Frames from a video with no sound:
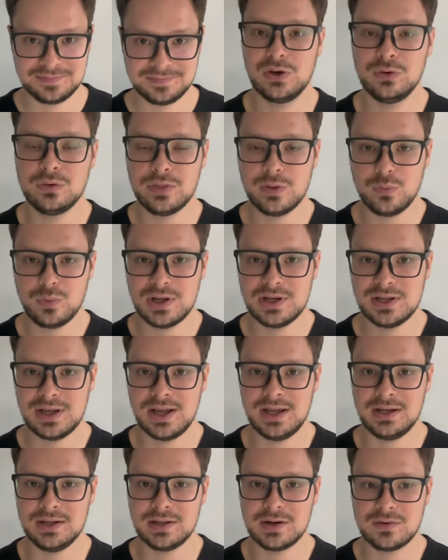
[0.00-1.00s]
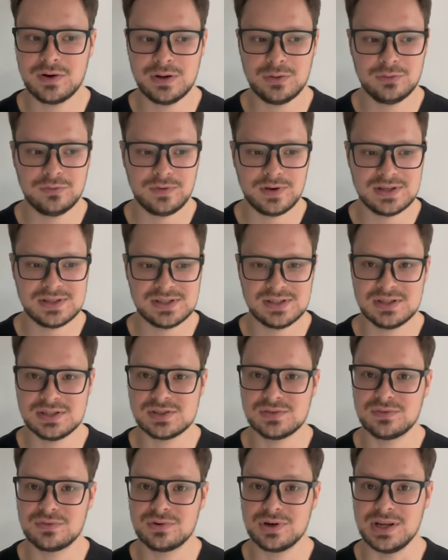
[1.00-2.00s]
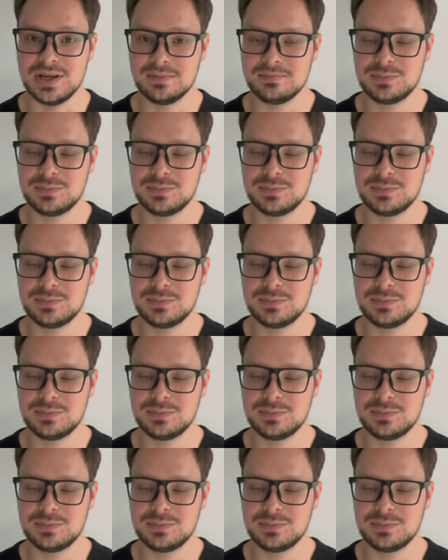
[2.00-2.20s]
On the one hand, crowdfunding is free,